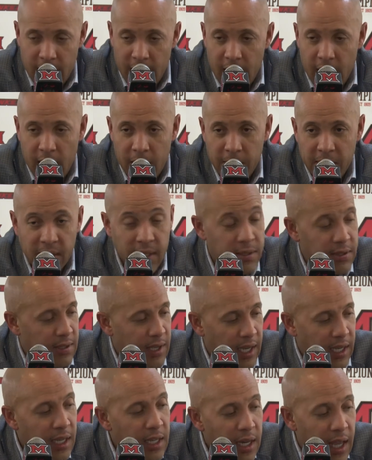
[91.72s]
Um, in the
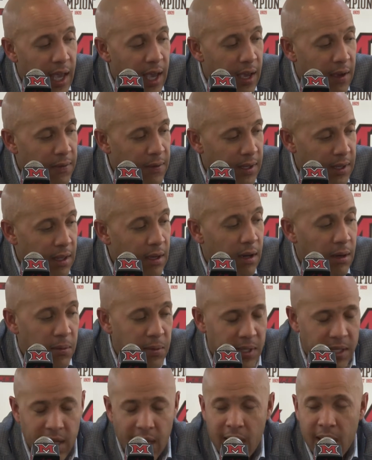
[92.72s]
second half, I thought
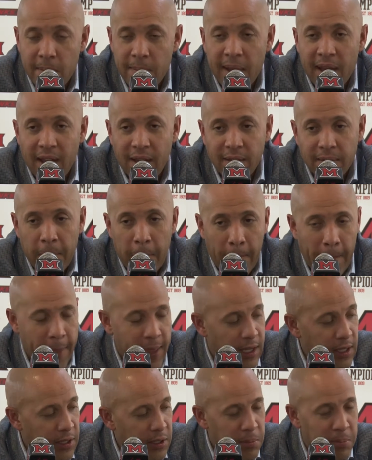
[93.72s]
we came out
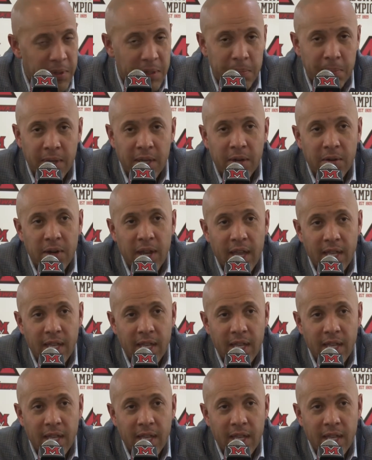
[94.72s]
a little bit better,